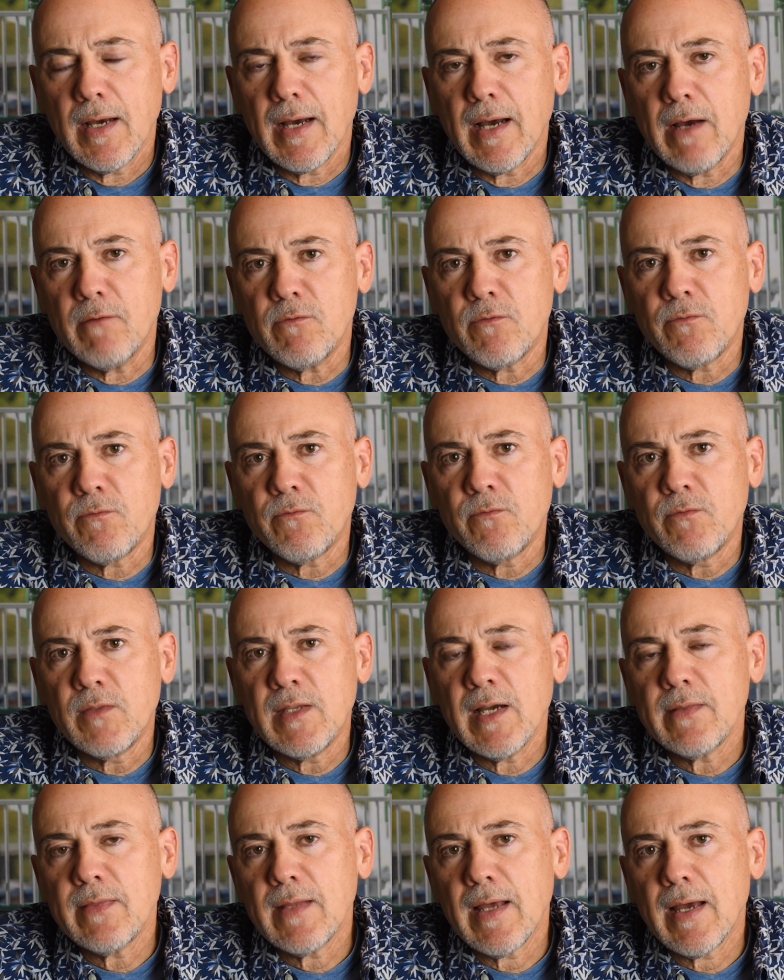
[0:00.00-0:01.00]
I've
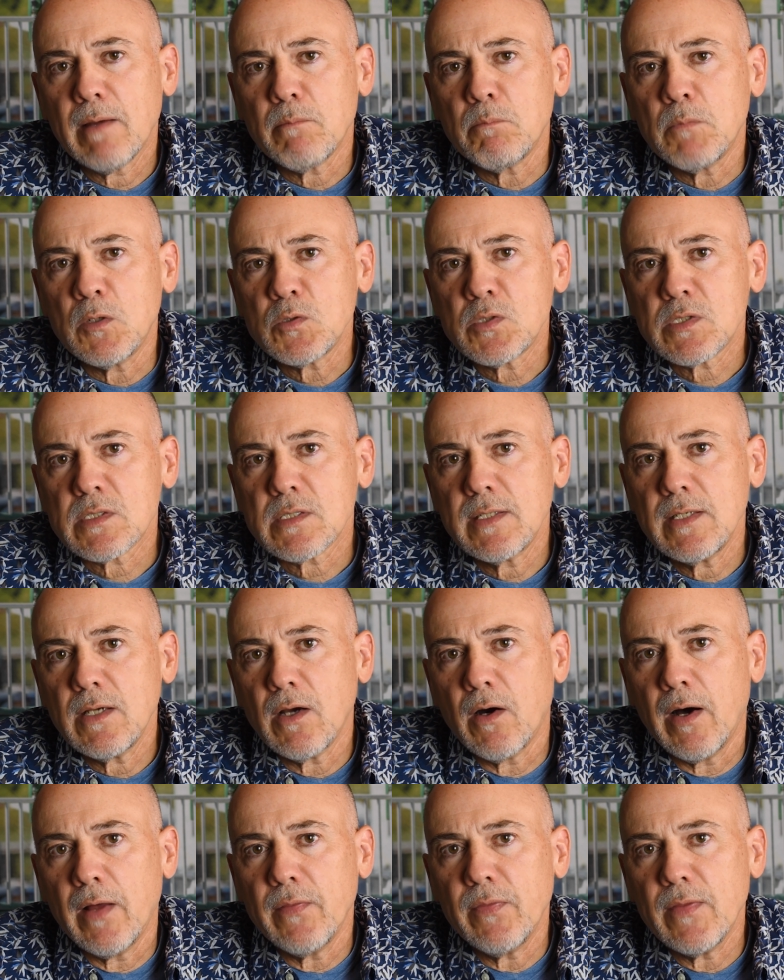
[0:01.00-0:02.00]
done that mostly
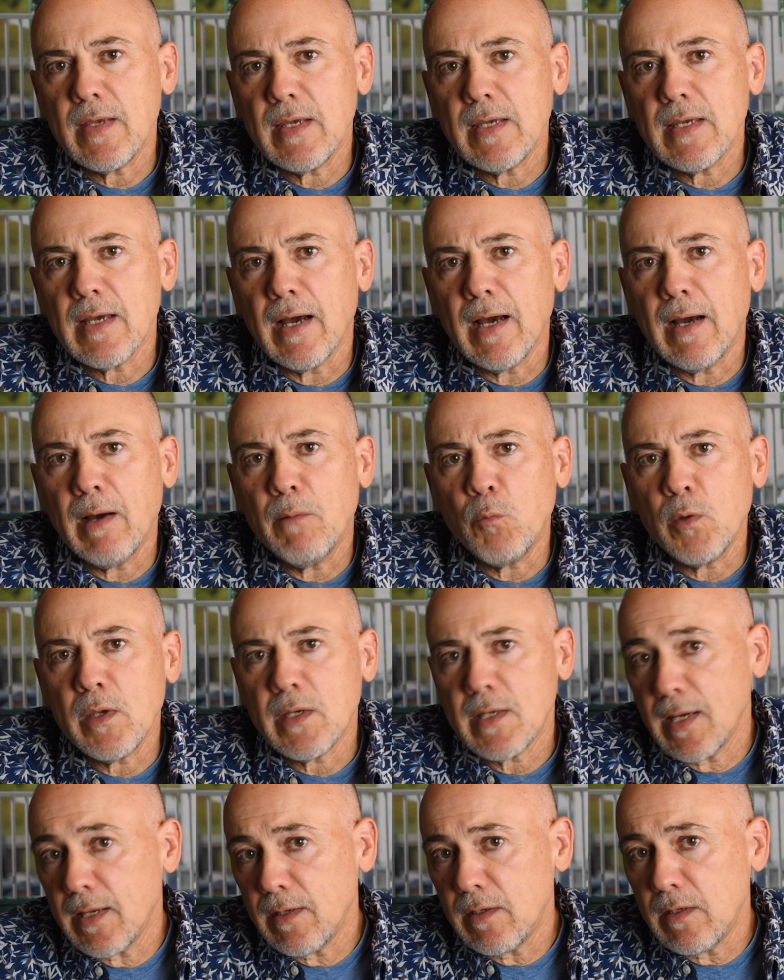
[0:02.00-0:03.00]
on the
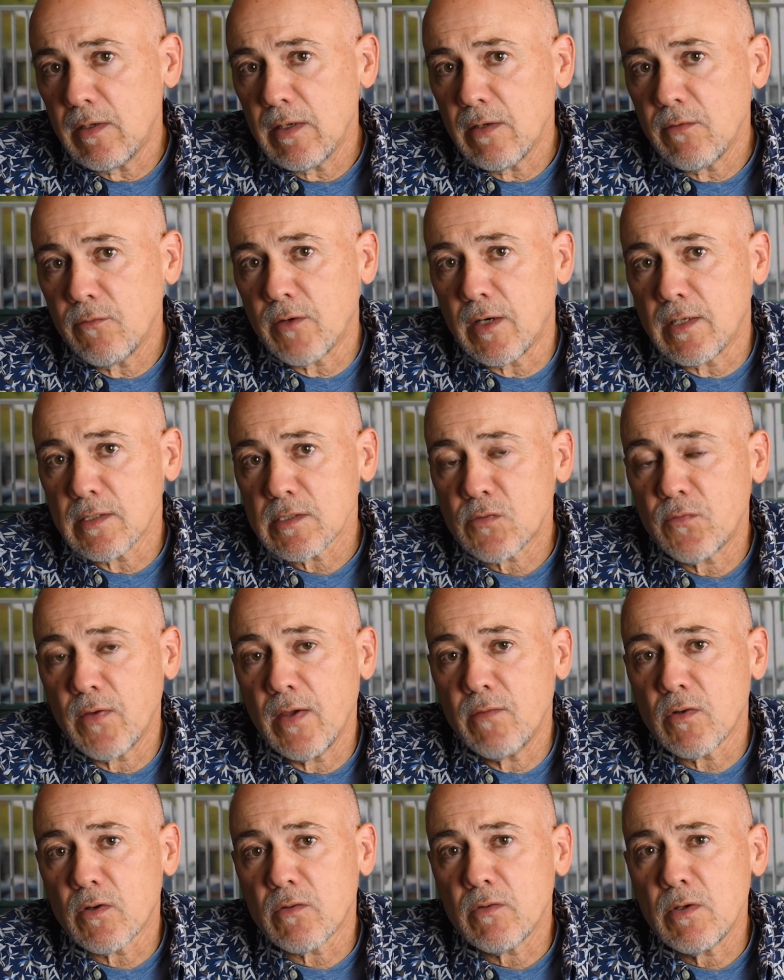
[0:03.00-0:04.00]
weekend false
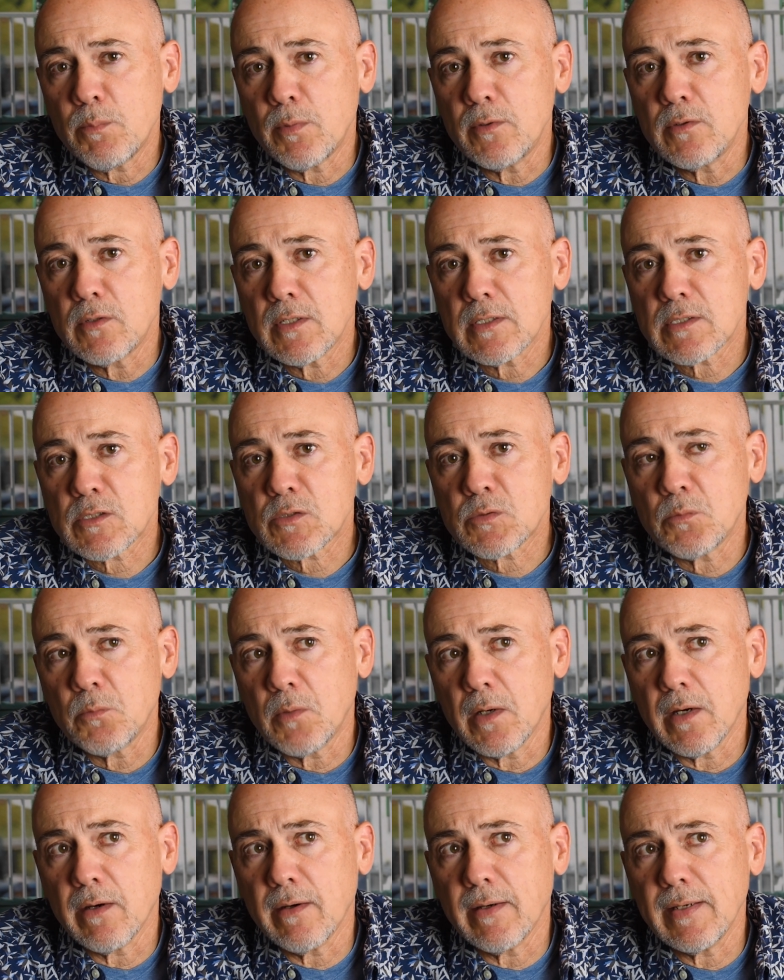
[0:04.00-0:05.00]
favorite reports,
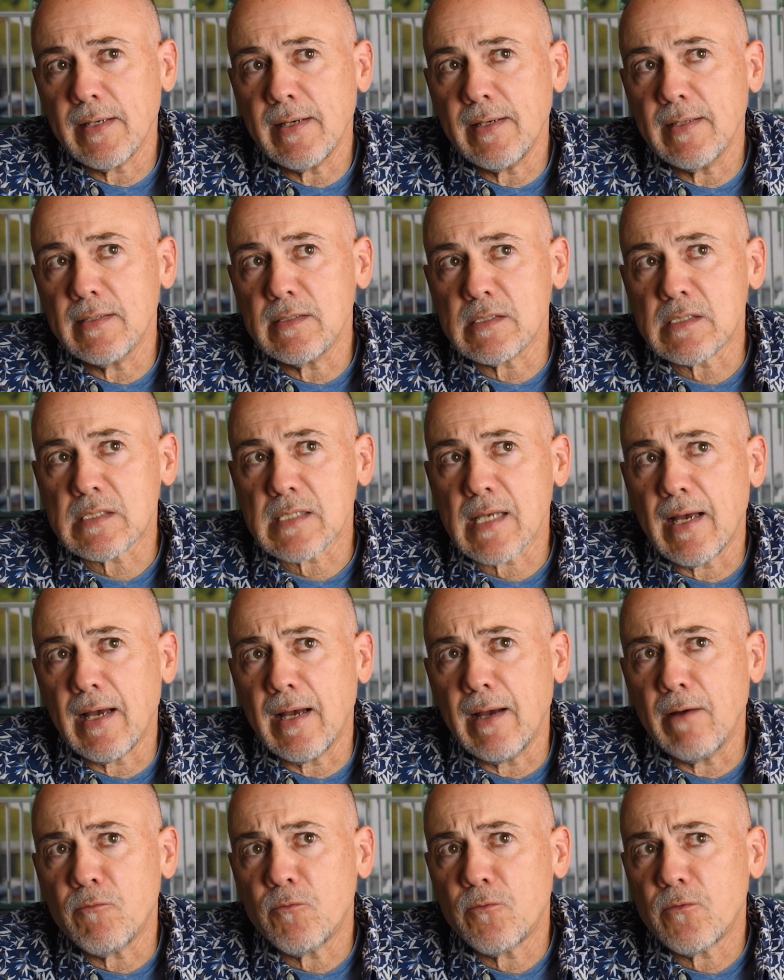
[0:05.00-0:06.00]
where it is
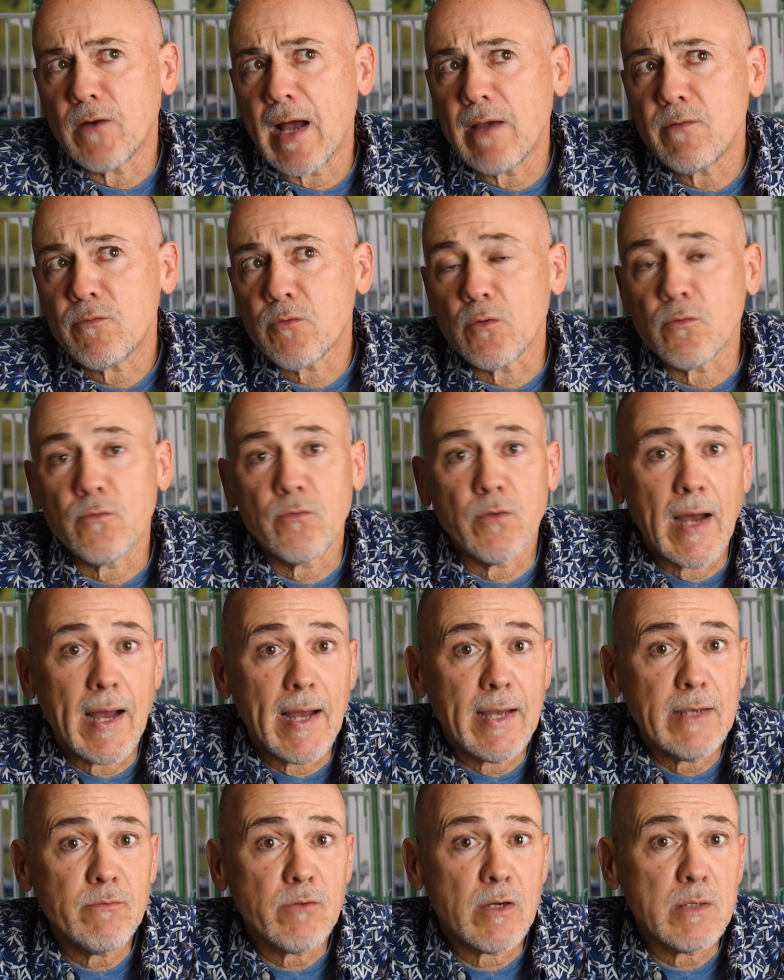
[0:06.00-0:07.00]
5 for
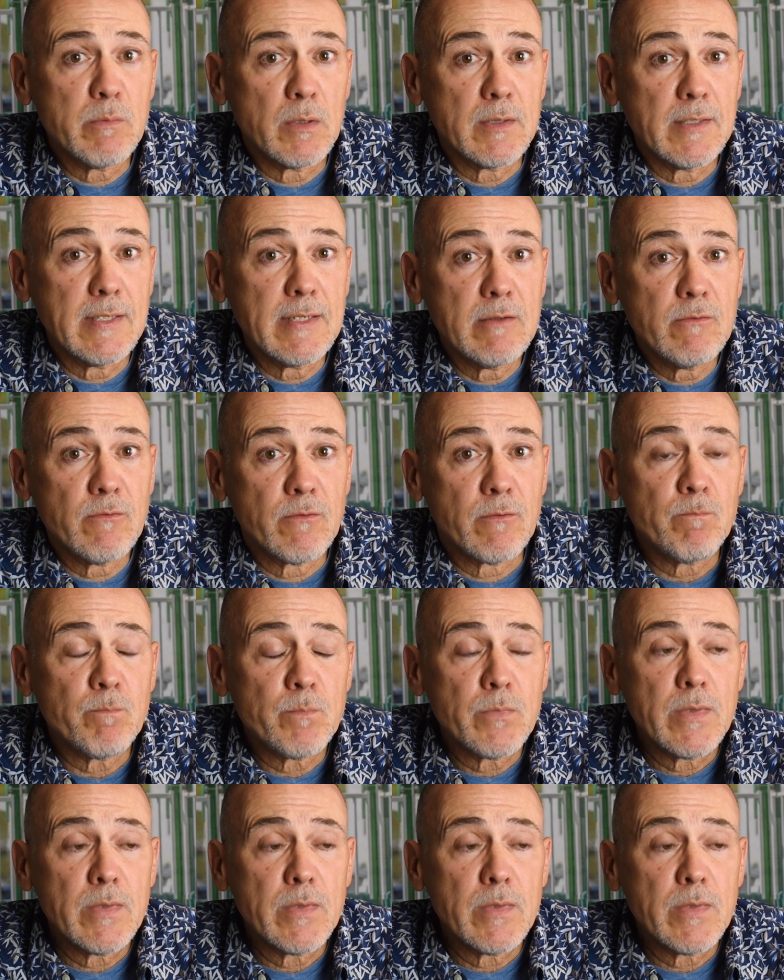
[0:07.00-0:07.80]
5, I believe.